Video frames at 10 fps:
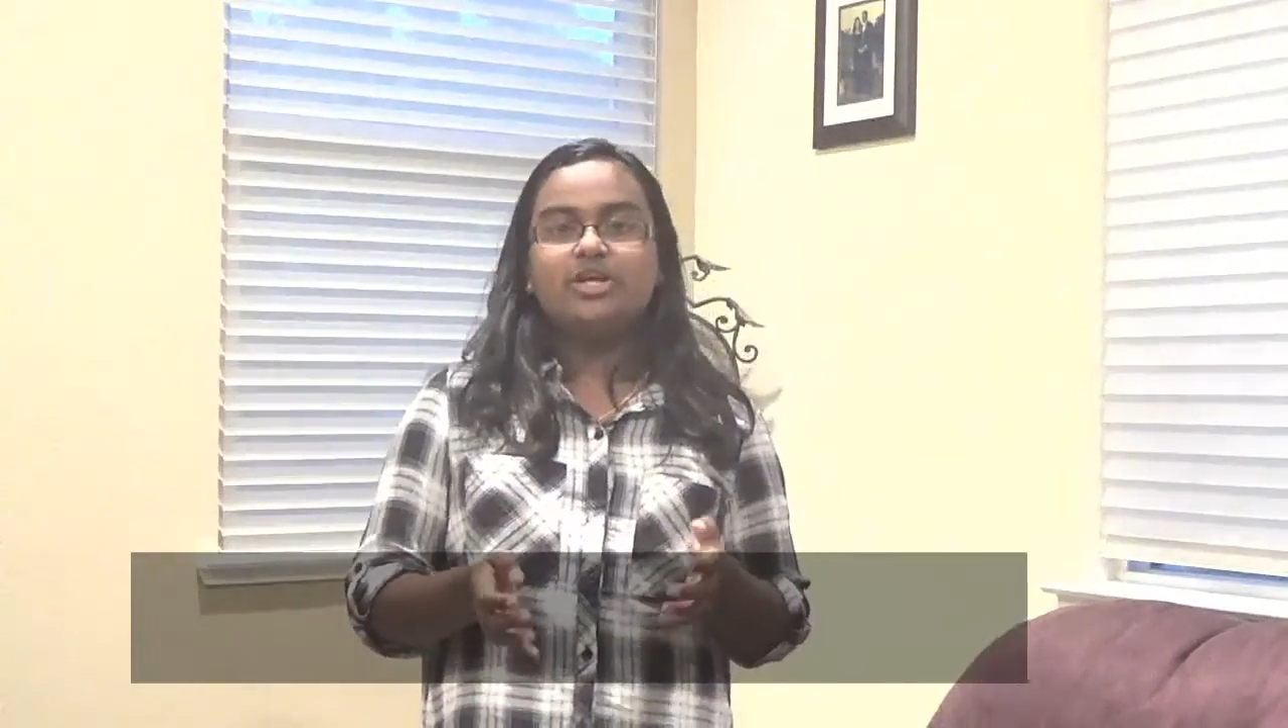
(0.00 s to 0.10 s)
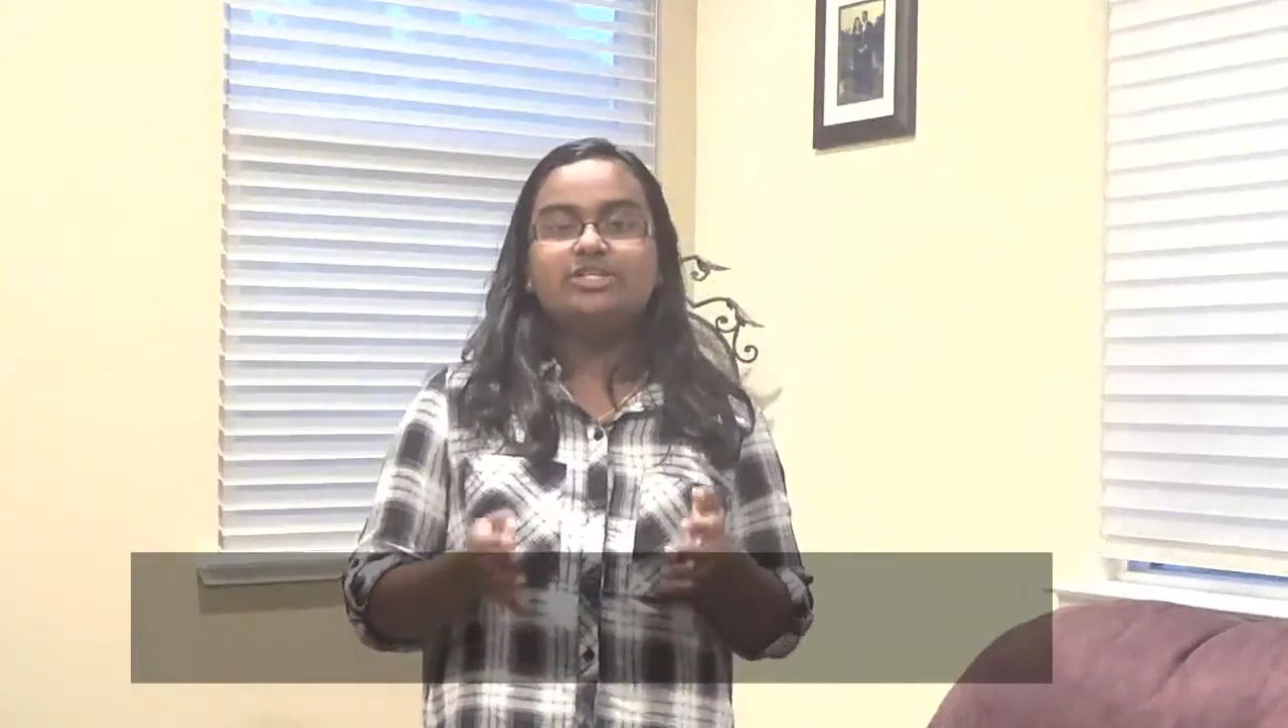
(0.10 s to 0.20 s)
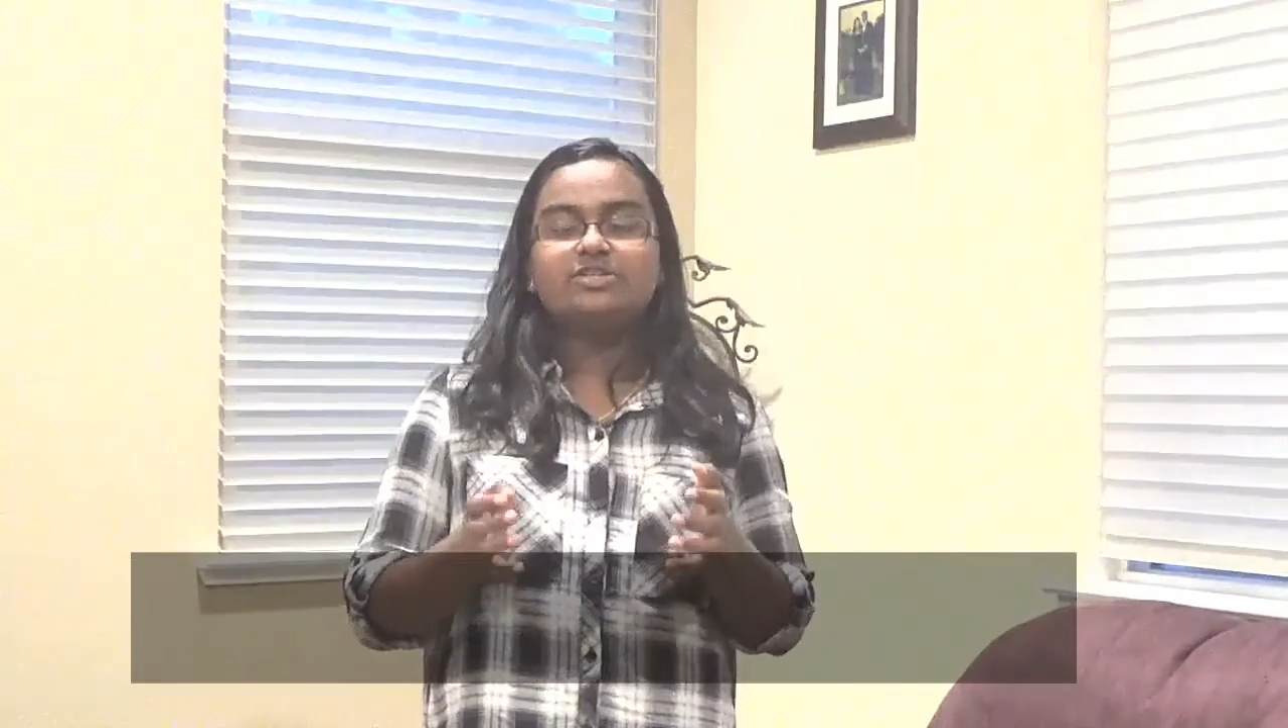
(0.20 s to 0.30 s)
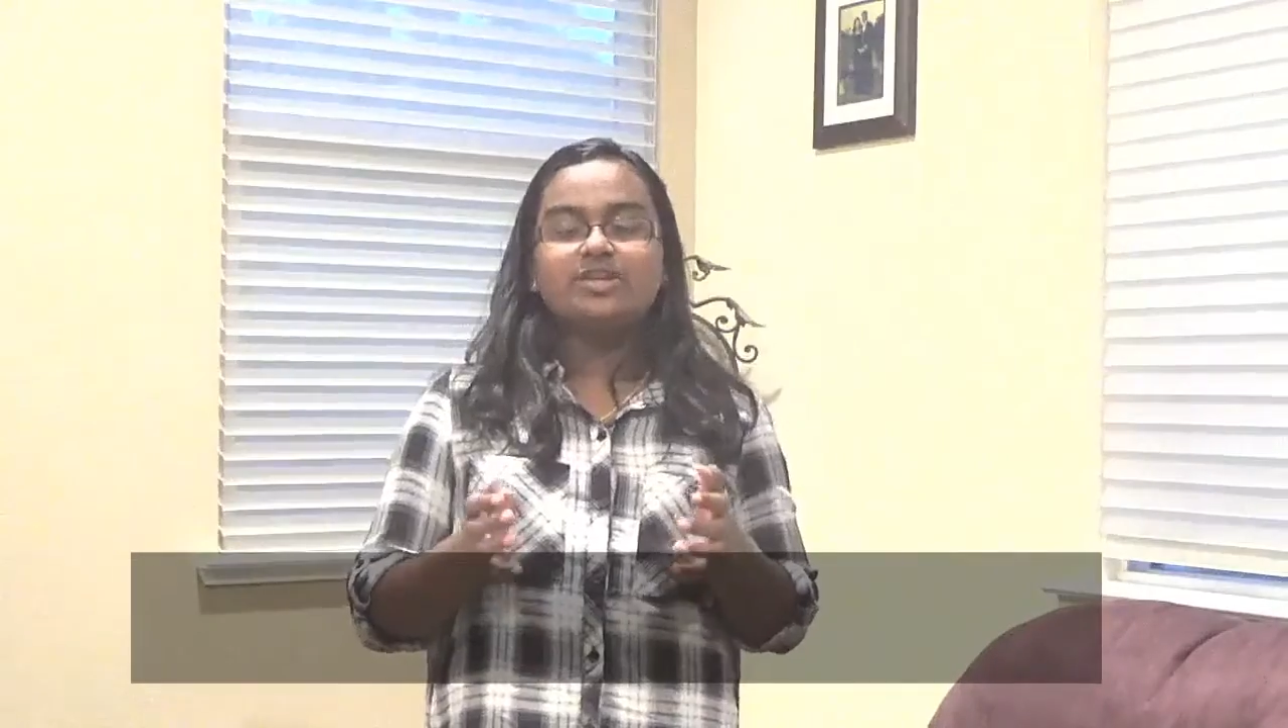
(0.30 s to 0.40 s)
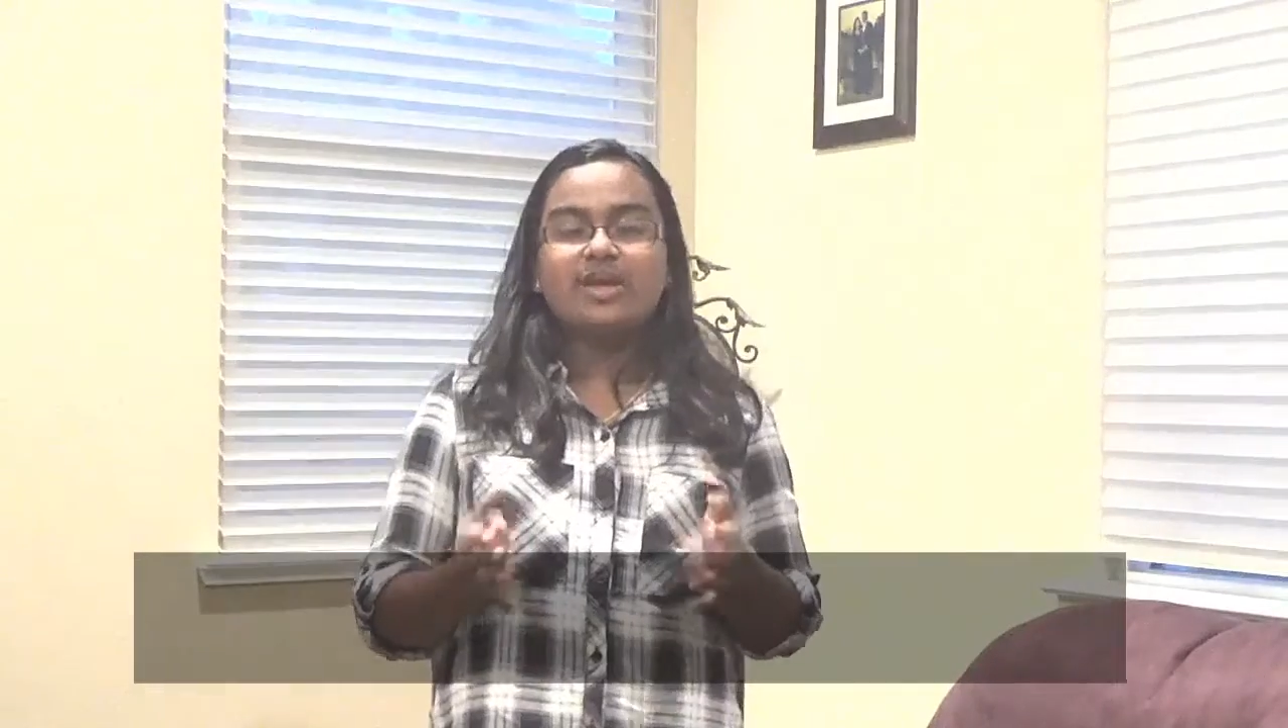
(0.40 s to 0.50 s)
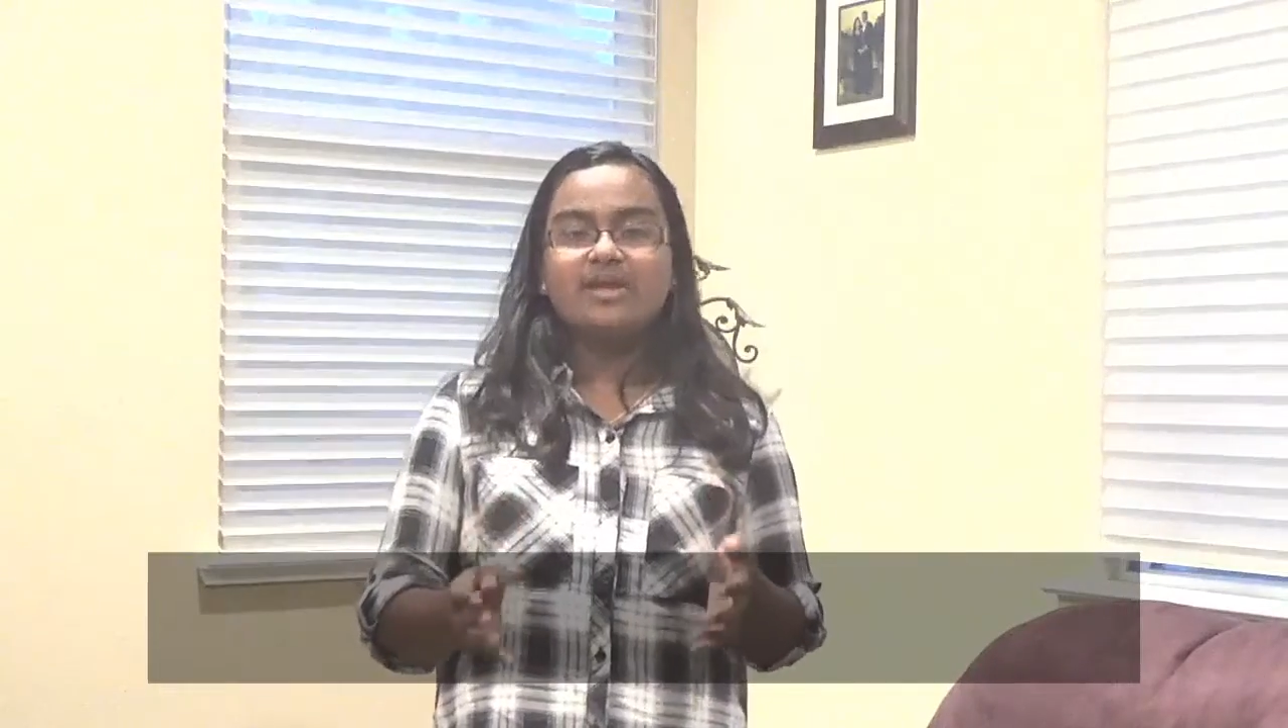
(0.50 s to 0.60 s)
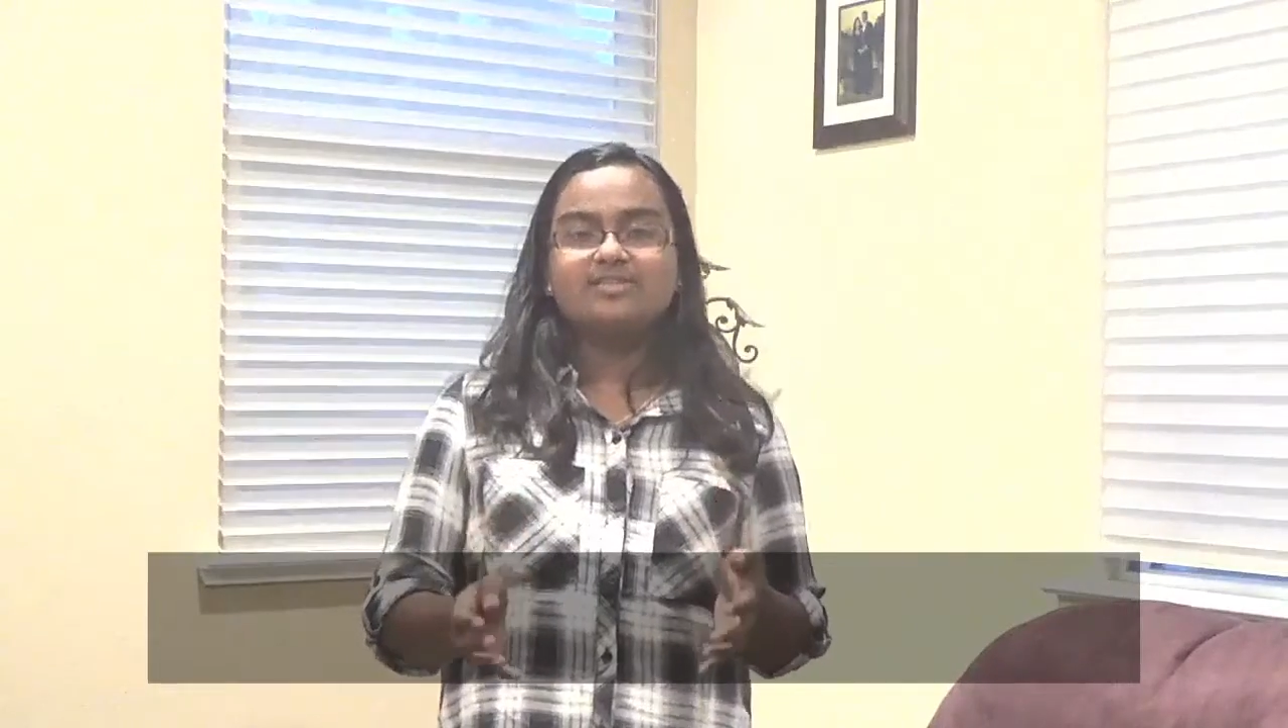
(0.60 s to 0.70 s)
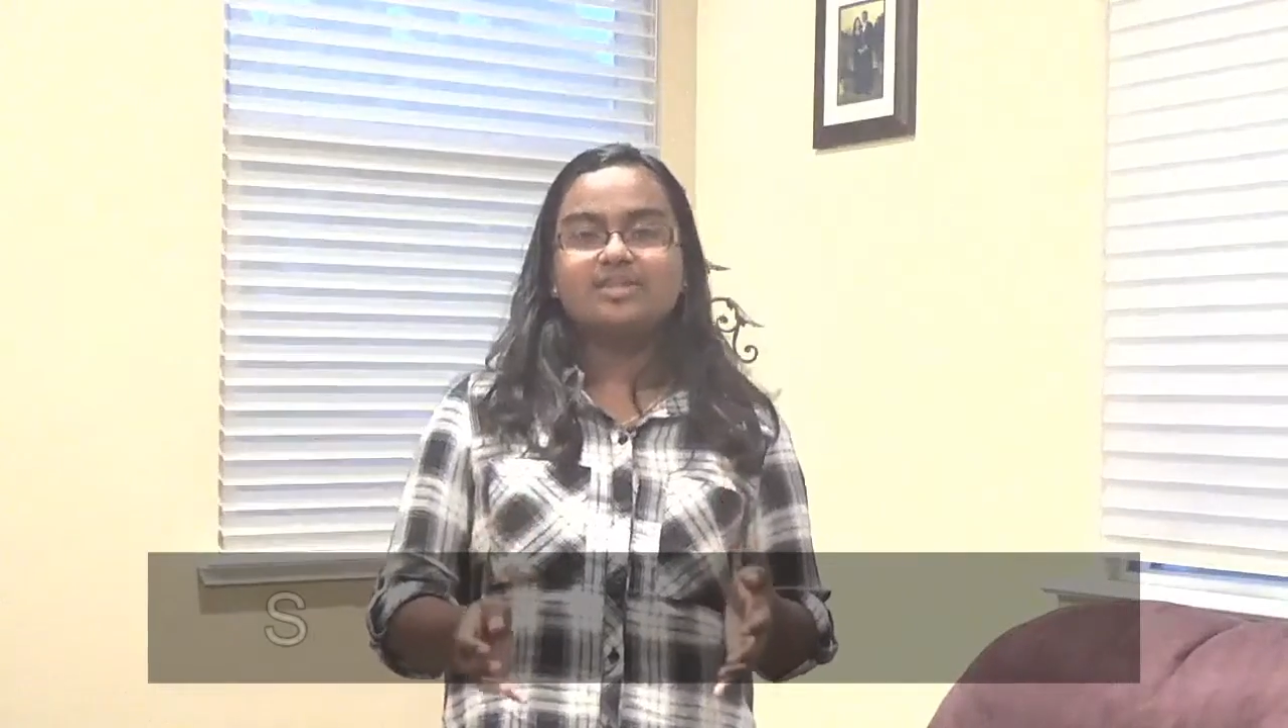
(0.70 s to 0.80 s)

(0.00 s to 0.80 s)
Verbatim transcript: is to enhance